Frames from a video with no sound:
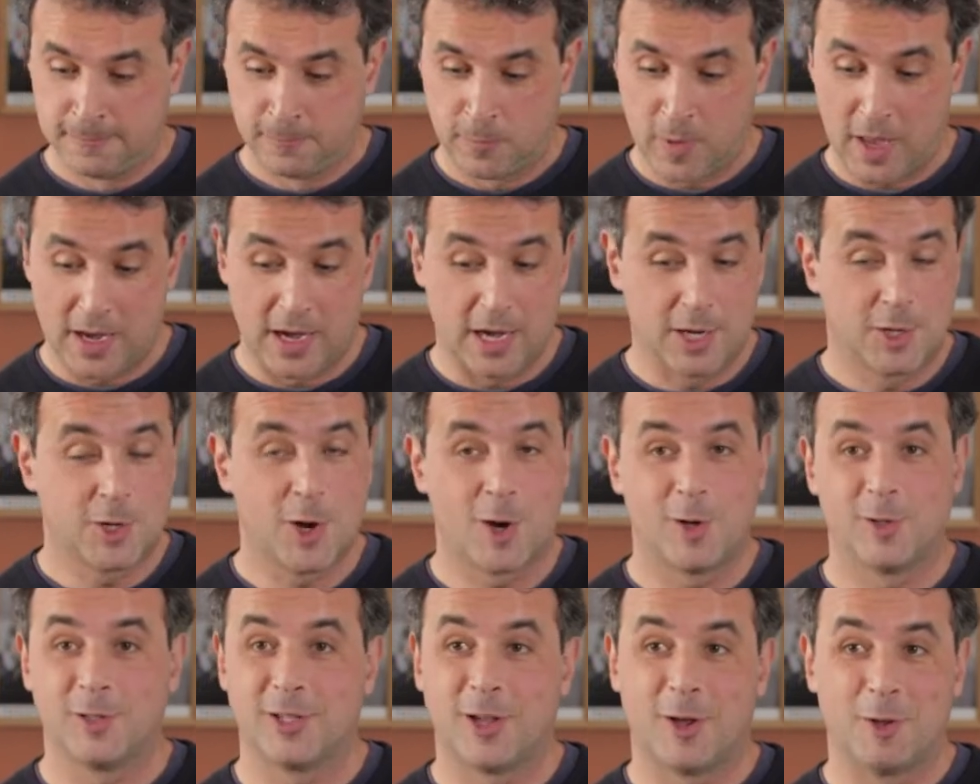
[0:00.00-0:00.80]
And it
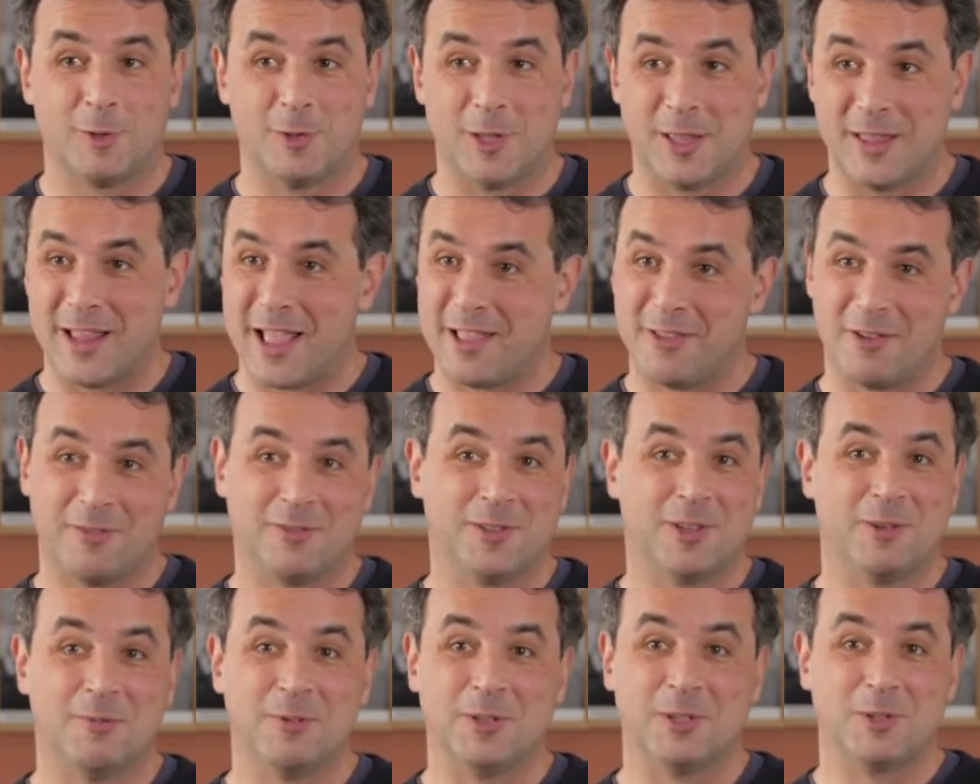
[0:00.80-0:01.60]
turns out that none of
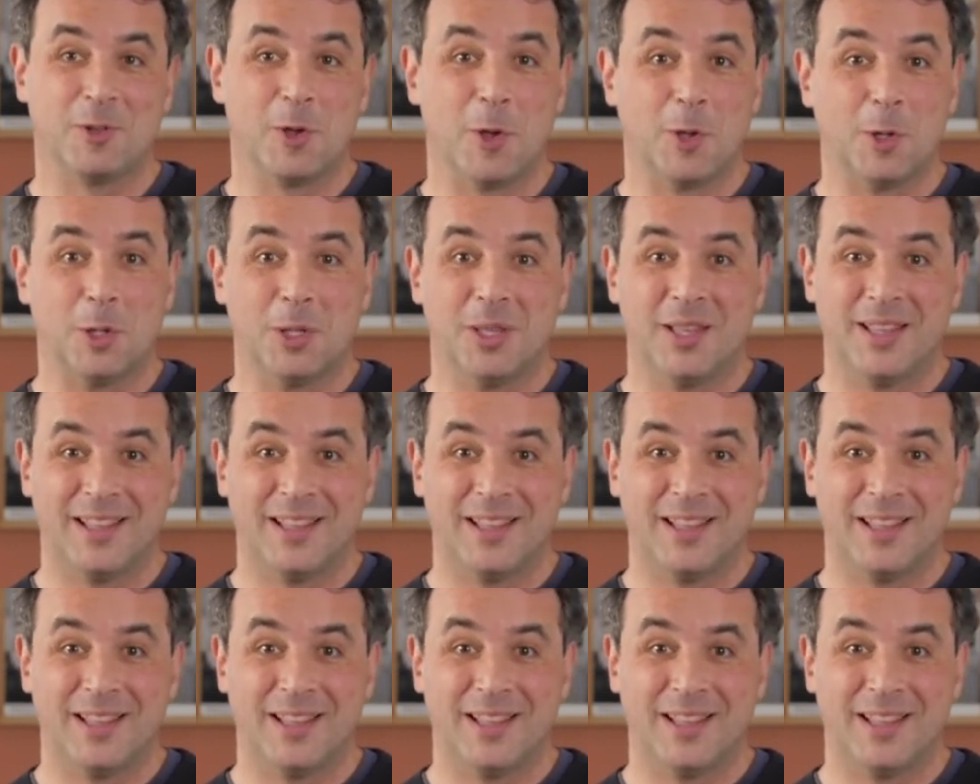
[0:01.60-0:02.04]
them is good.